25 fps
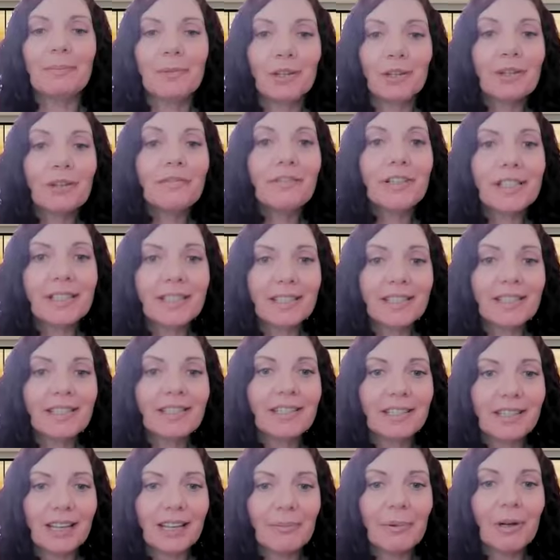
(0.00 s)
I'm
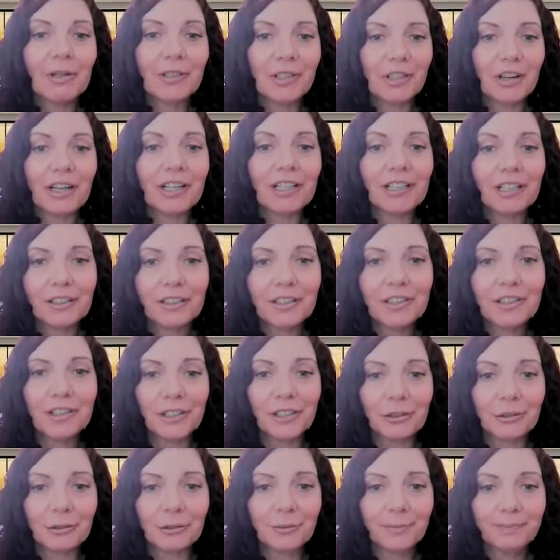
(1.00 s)
nervous about talking on
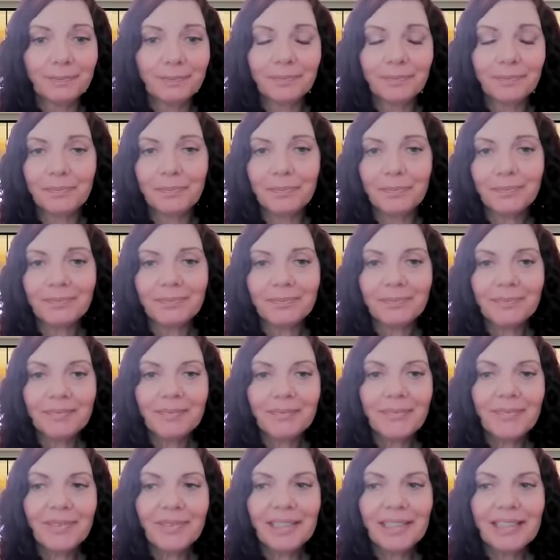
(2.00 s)
the show
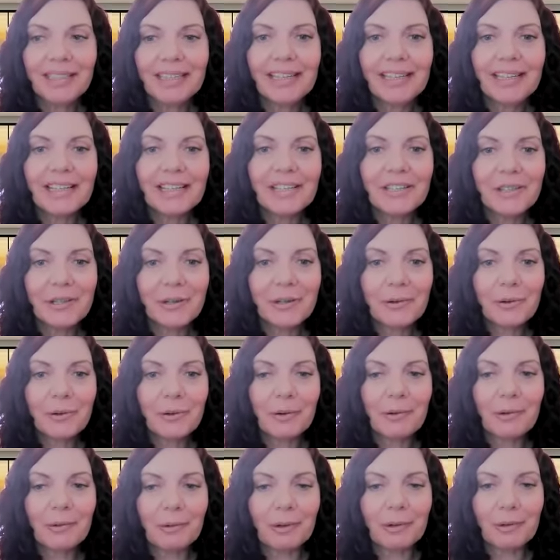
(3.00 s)

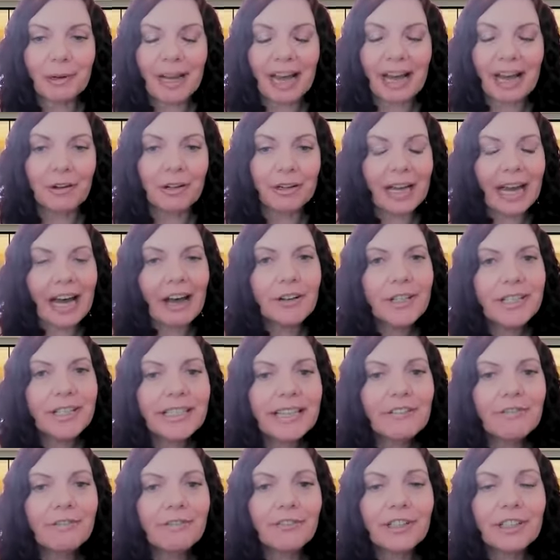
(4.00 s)
so how how
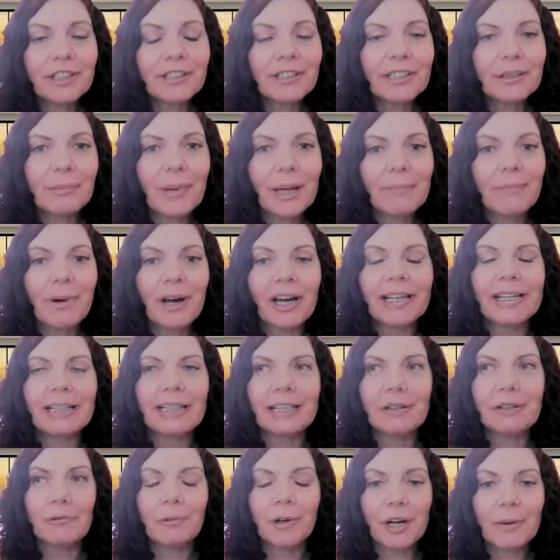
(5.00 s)
does that feel in my
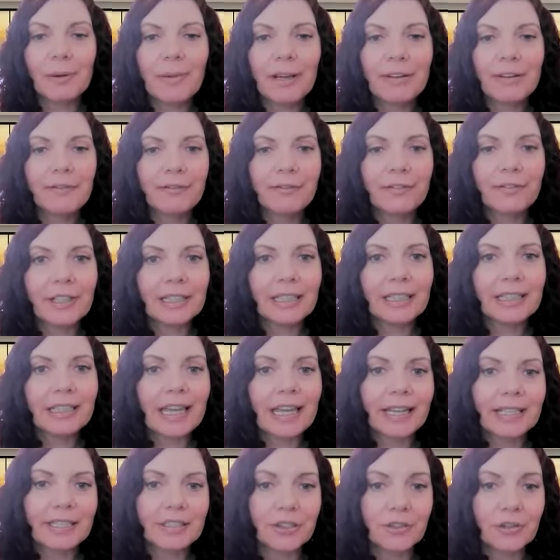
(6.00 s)
body? Like where am I
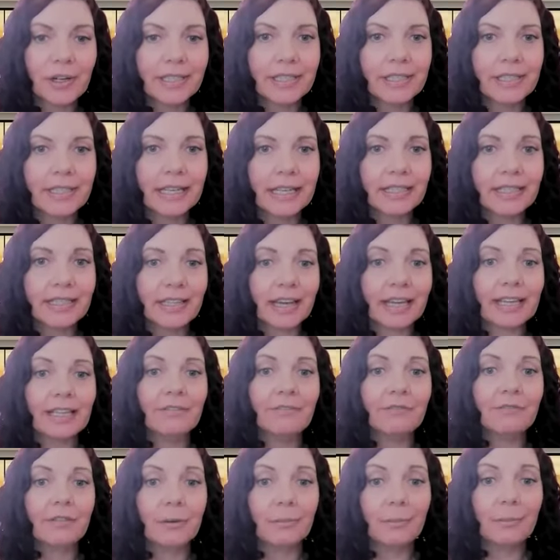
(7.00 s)
feeling that stress and
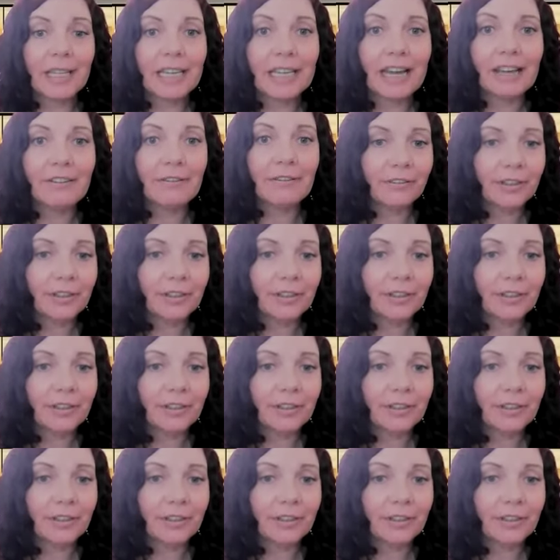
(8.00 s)
anxiety? for me,